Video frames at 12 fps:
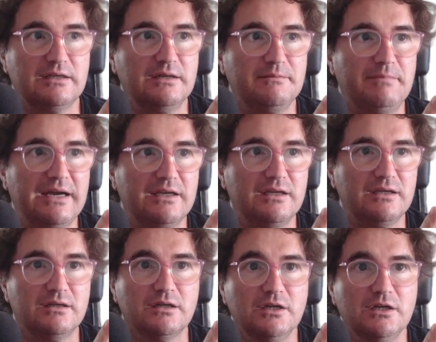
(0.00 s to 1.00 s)

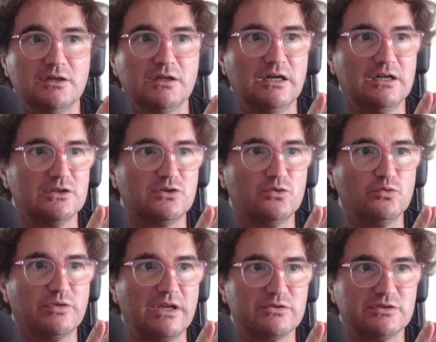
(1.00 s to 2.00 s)
by
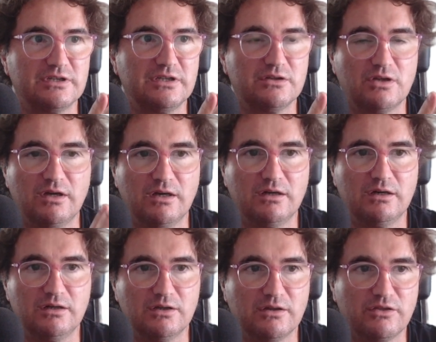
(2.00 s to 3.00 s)

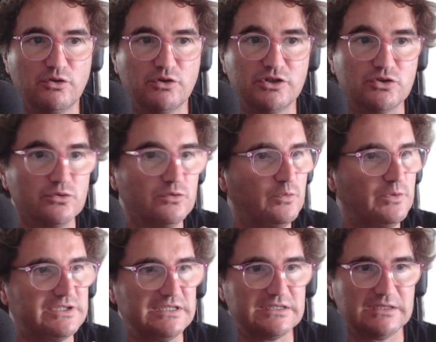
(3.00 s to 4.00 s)
2032,
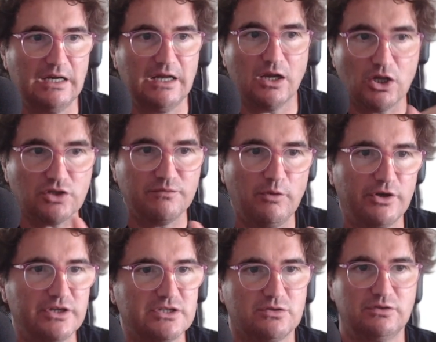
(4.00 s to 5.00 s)
which is a lot of
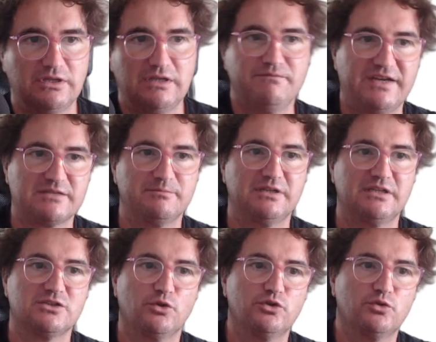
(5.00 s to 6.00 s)
money. So the investment
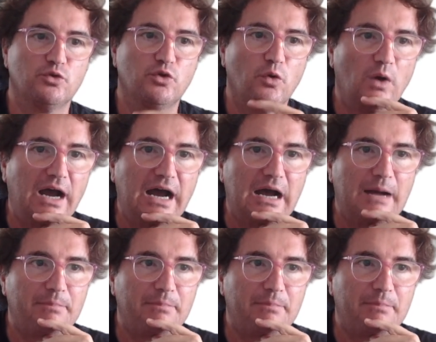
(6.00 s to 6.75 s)
is going to go up,